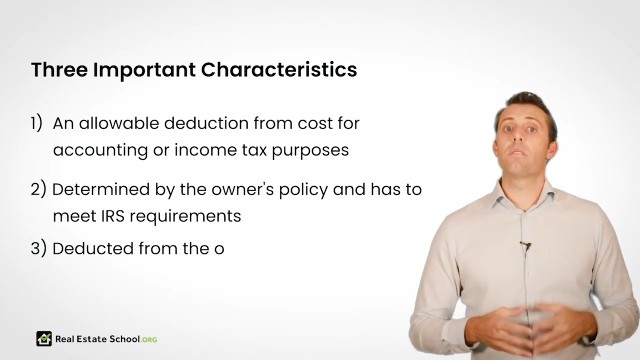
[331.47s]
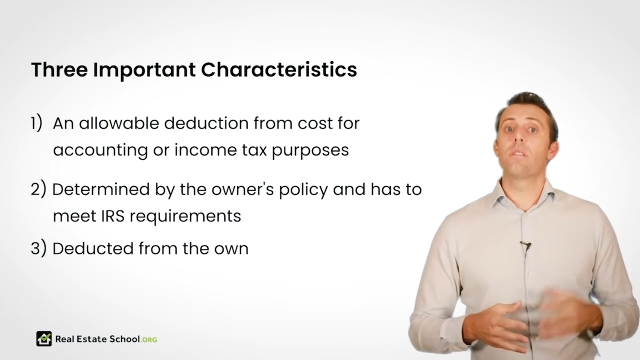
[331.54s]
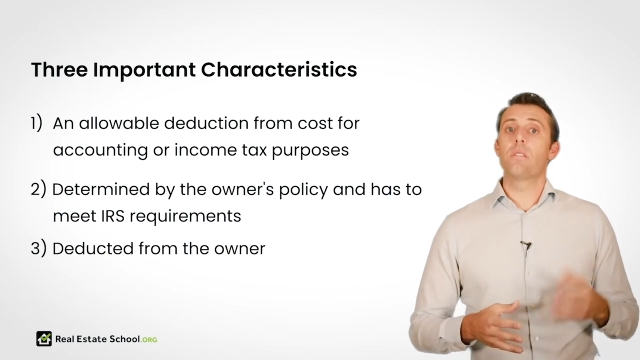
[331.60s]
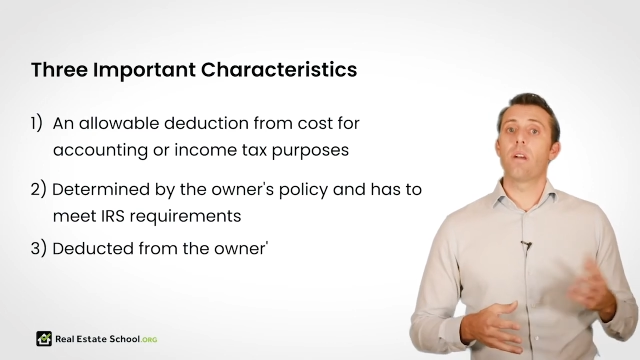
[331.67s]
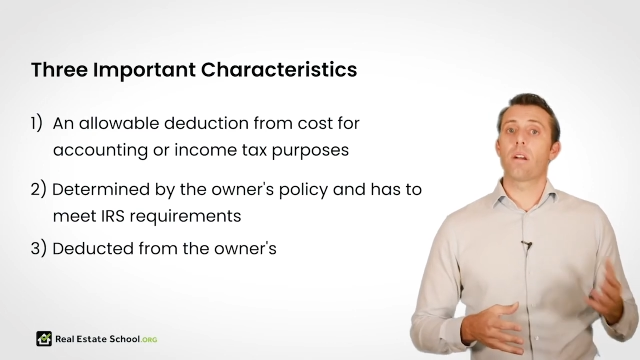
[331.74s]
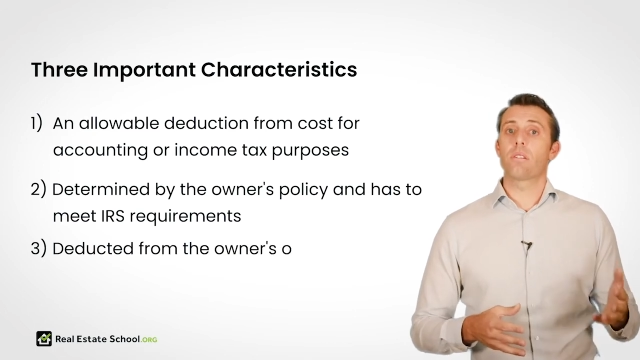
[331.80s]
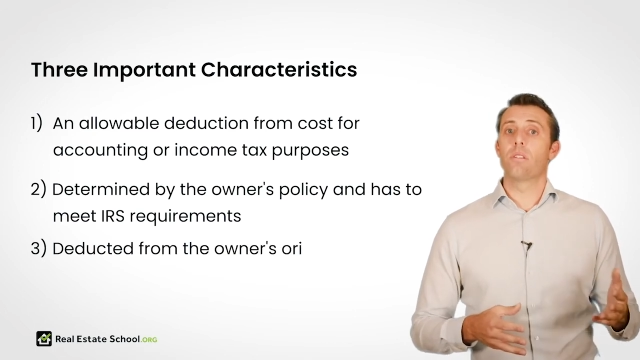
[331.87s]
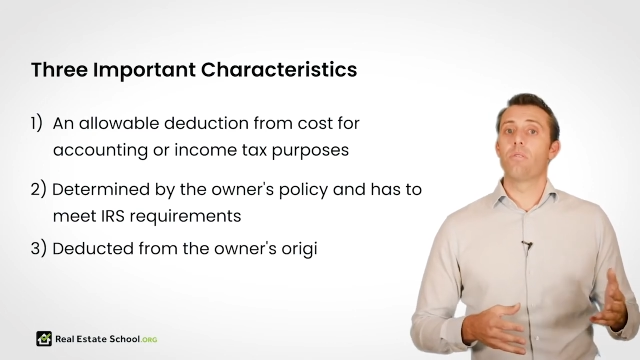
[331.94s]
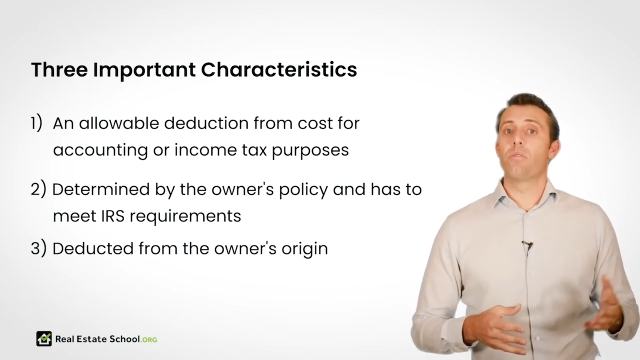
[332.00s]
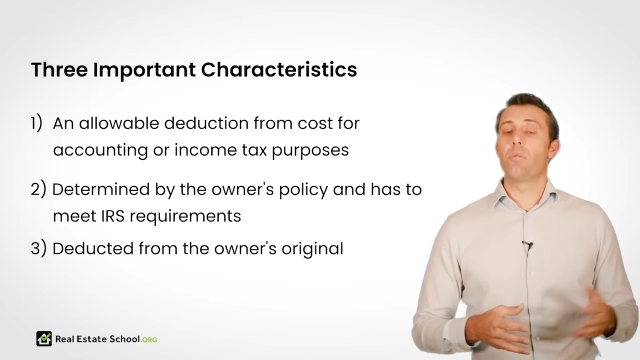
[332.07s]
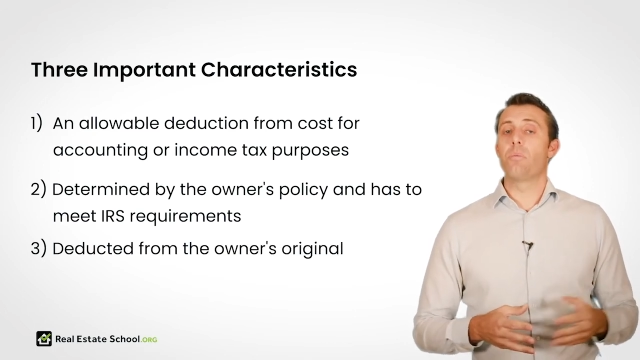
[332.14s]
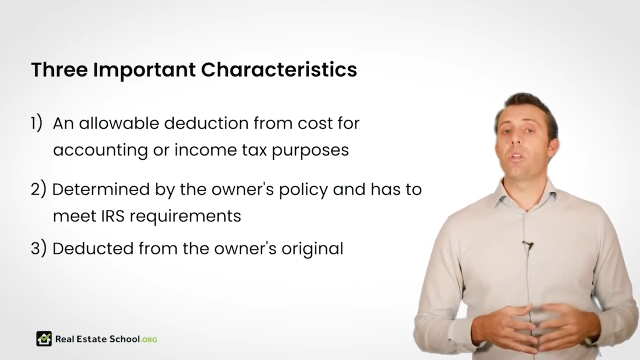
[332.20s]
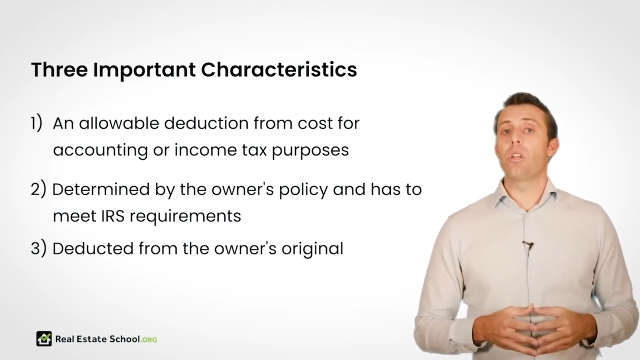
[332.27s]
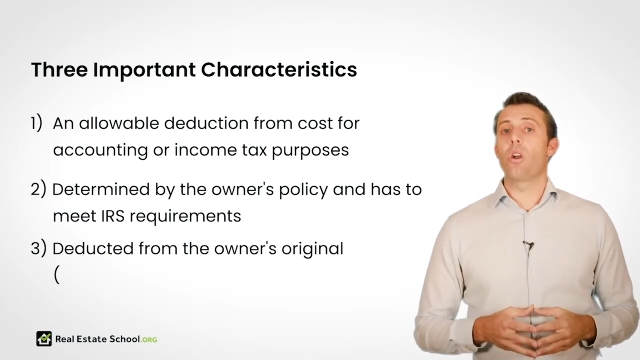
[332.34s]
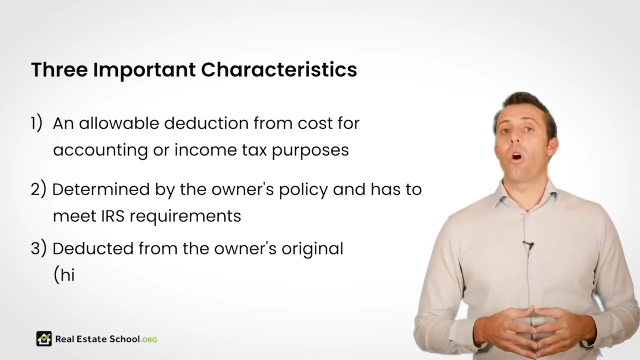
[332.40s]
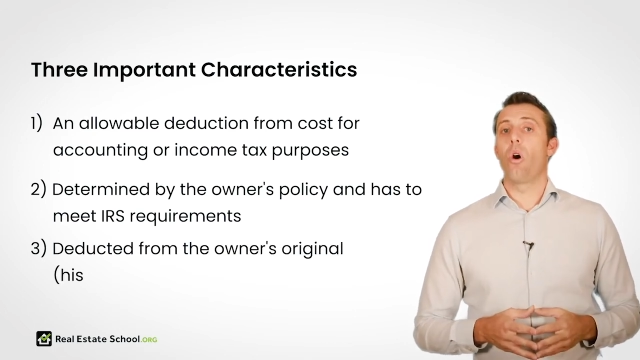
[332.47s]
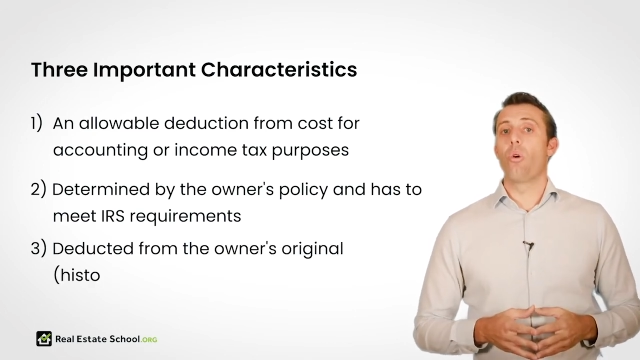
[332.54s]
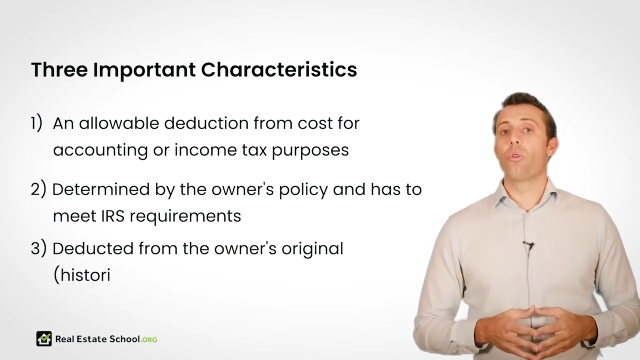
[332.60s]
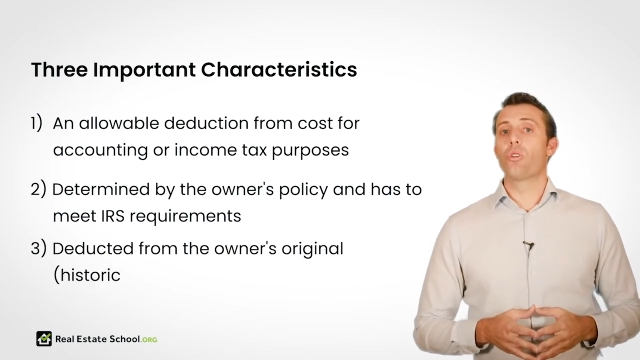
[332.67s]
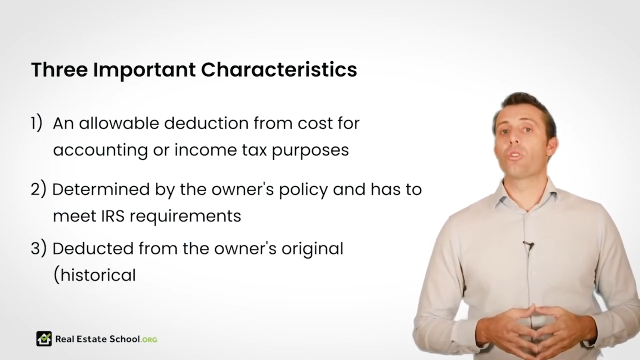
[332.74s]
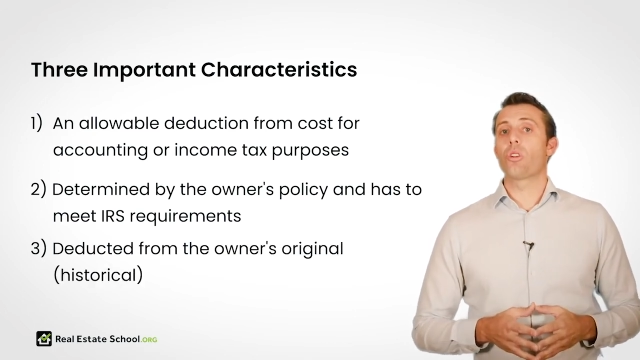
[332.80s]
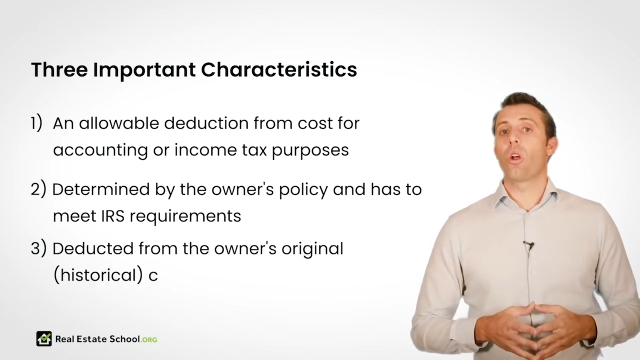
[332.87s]
deducted from the
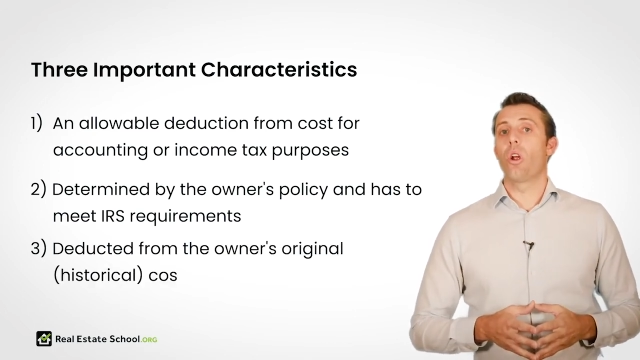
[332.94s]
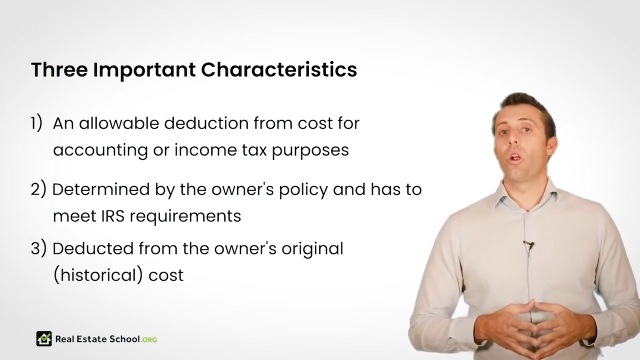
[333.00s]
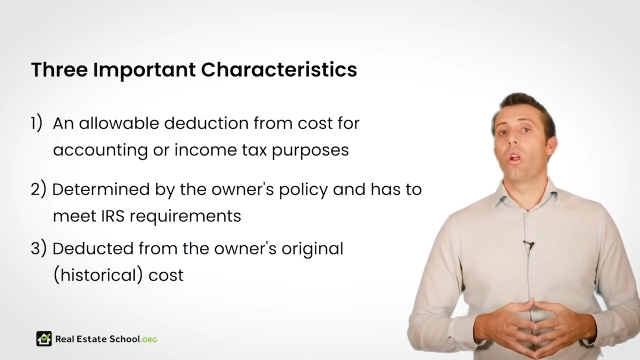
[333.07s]
owner's